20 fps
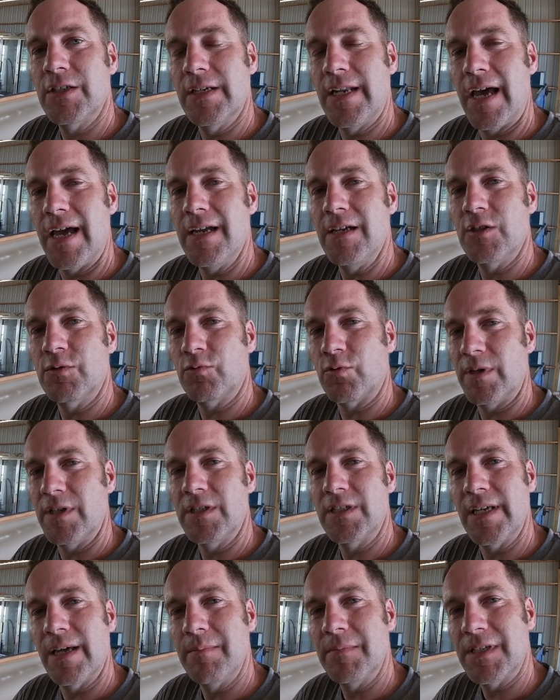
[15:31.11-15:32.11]
today is between
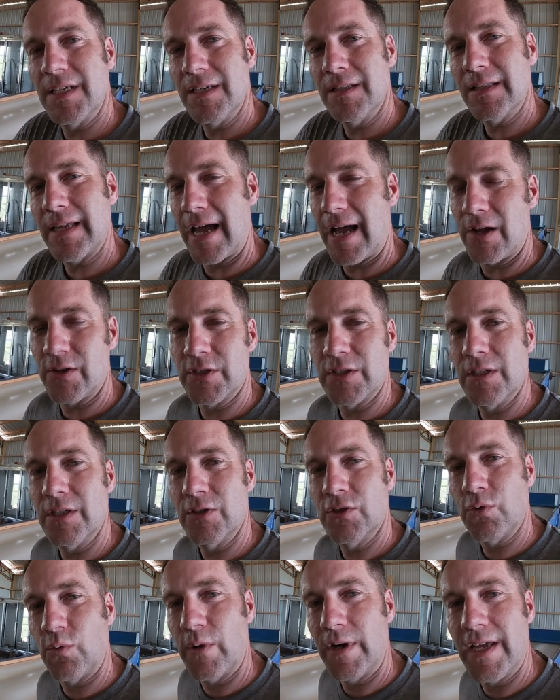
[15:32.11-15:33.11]
$17,000
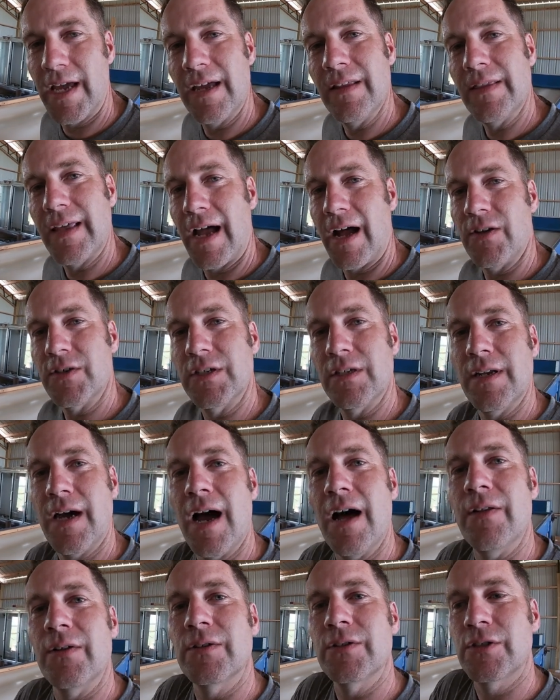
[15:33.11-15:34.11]
and
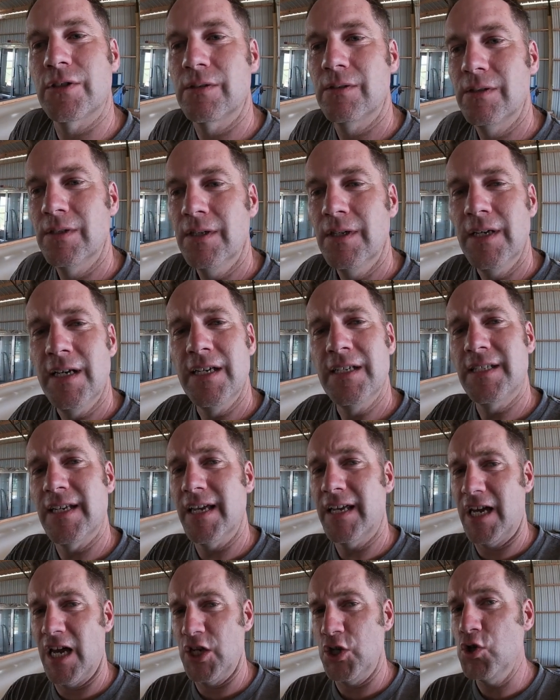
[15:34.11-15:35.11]
$28,000. He
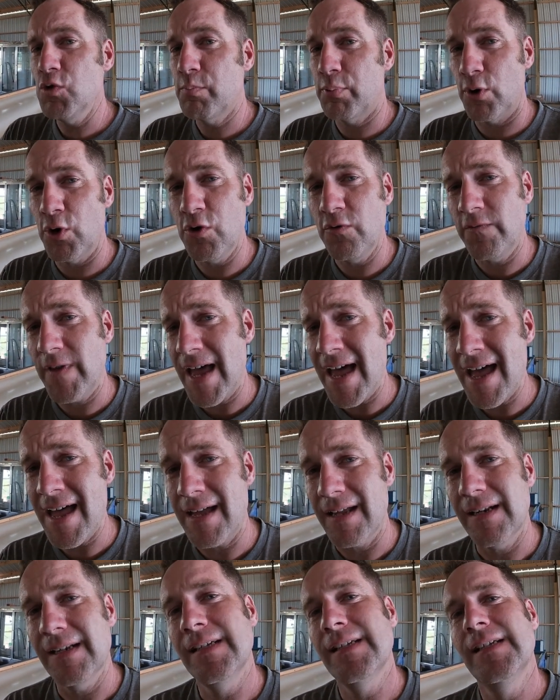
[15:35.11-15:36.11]
said, can you prove
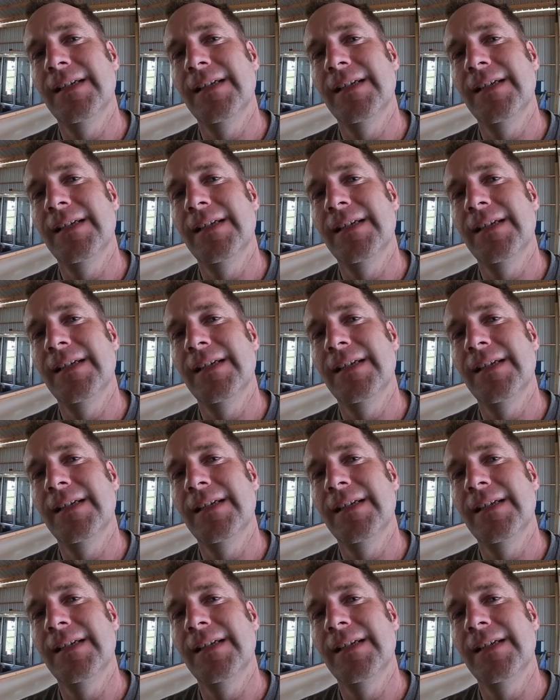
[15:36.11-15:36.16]
that?